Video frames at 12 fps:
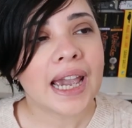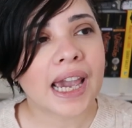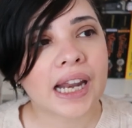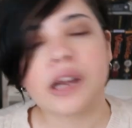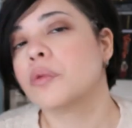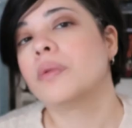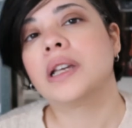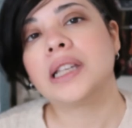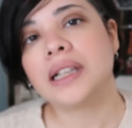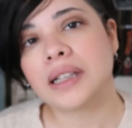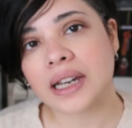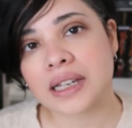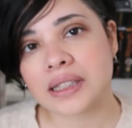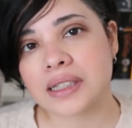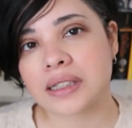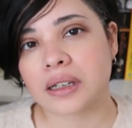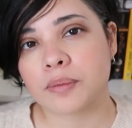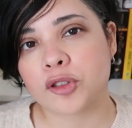And I really like the
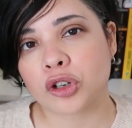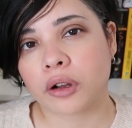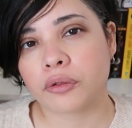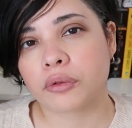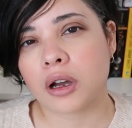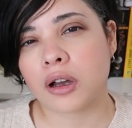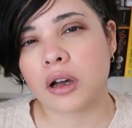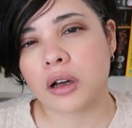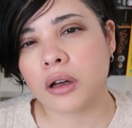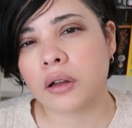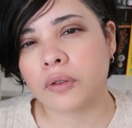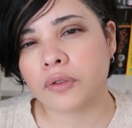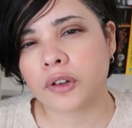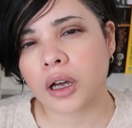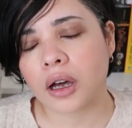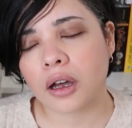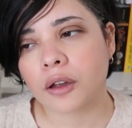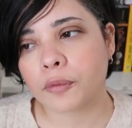subgenre
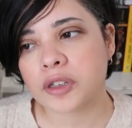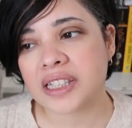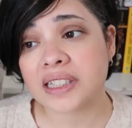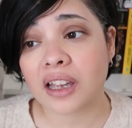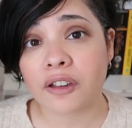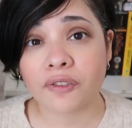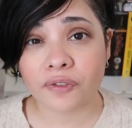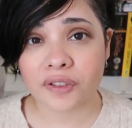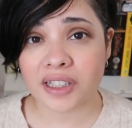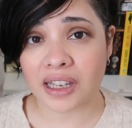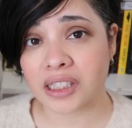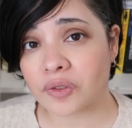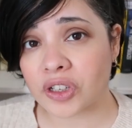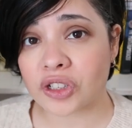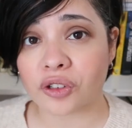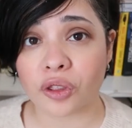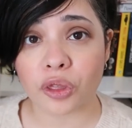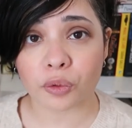of science
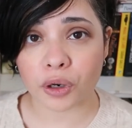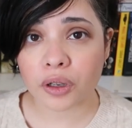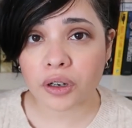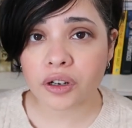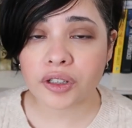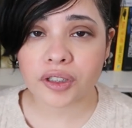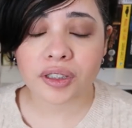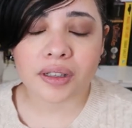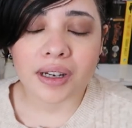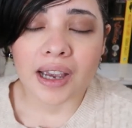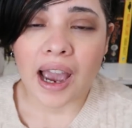fiction thrillers.